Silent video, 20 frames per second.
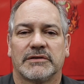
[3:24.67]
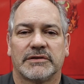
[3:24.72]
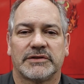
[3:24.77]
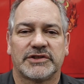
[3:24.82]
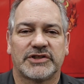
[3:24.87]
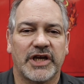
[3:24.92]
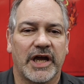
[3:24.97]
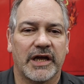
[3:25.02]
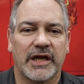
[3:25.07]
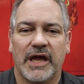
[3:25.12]

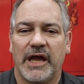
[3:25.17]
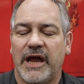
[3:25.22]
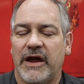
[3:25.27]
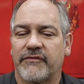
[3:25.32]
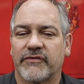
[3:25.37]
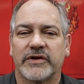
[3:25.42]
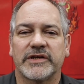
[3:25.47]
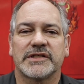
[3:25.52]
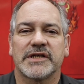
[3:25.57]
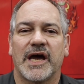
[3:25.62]
check
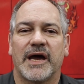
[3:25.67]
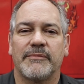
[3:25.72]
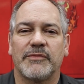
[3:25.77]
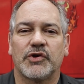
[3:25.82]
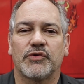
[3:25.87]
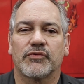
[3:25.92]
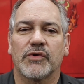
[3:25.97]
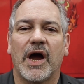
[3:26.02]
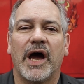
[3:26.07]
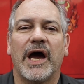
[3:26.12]
every time
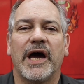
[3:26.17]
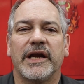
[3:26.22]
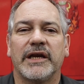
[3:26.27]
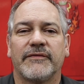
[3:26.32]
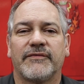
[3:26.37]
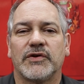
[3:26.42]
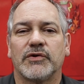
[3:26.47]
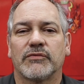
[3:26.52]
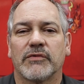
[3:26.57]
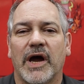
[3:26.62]
you ride
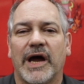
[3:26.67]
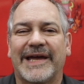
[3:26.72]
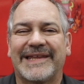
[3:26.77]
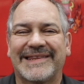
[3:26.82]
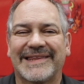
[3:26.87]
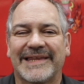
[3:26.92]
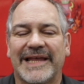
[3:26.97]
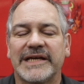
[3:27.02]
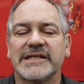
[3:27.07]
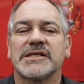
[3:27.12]
if you ride
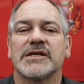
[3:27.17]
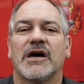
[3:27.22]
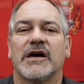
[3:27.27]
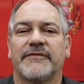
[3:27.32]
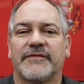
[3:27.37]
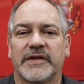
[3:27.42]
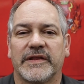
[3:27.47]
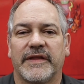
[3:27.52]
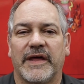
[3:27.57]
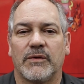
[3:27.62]
less
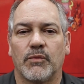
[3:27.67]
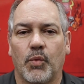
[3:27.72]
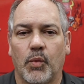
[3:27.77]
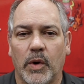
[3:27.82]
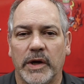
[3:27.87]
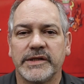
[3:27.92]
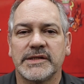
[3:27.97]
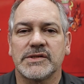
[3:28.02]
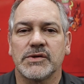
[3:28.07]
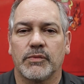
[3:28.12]
often than
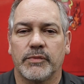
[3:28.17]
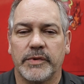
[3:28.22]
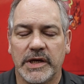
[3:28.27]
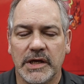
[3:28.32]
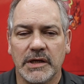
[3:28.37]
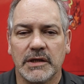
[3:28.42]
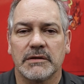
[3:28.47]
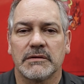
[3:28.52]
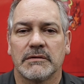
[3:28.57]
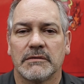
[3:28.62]
once a
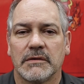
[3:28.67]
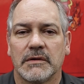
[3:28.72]
week,